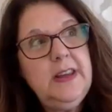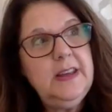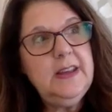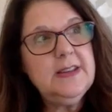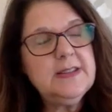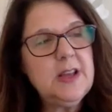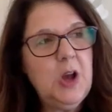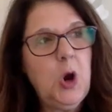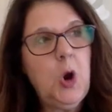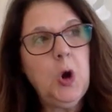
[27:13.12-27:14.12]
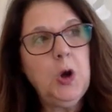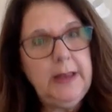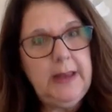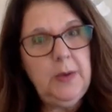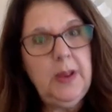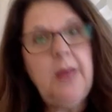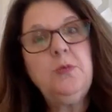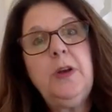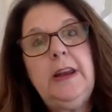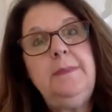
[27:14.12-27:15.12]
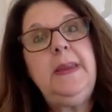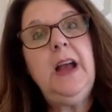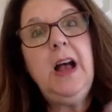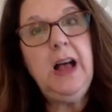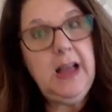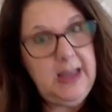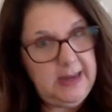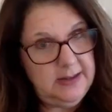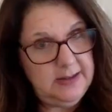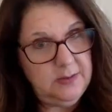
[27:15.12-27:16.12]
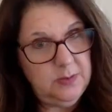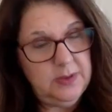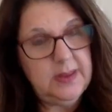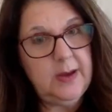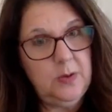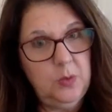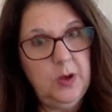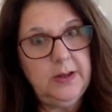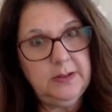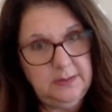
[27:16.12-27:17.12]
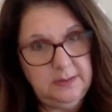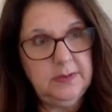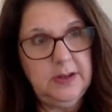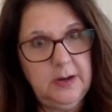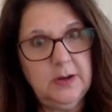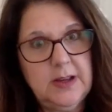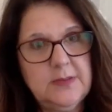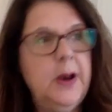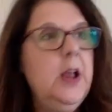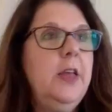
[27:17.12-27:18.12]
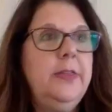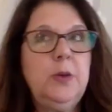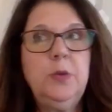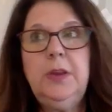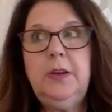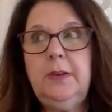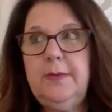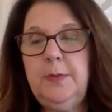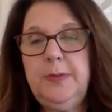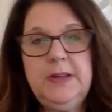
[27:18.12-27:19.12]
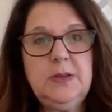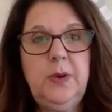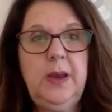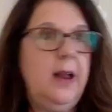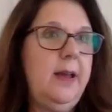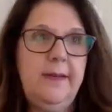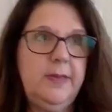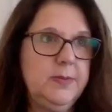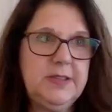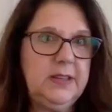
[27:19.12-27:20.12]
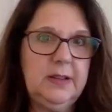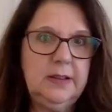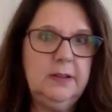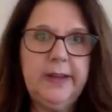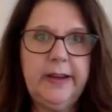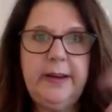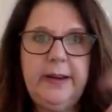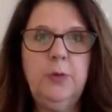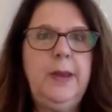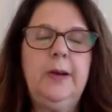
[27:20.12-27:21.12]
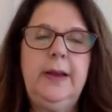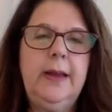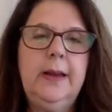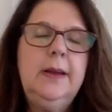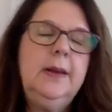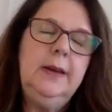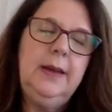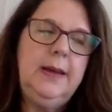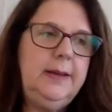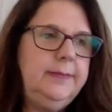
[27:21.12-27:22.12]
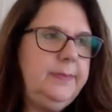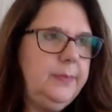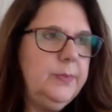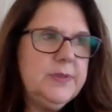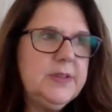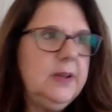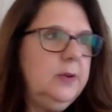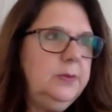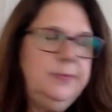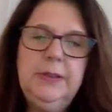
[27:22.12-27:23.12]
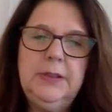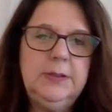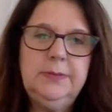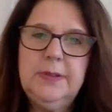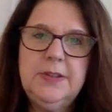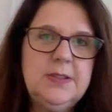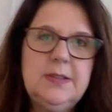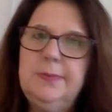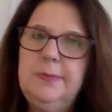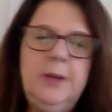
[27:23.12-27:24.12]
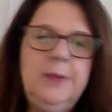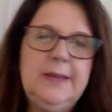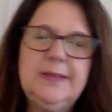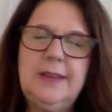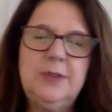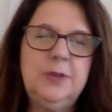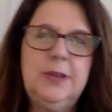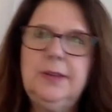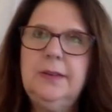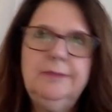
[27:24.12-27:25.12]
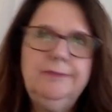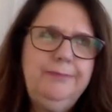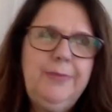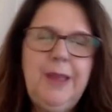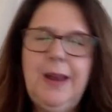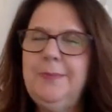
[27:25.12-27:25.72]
so, is um, early while I'm running behind with that yeah. one you know customer they really don't have a place to wait i have them sit in the right. living room area and mm-hmm. so you know it's just all about scheduling and yeah, that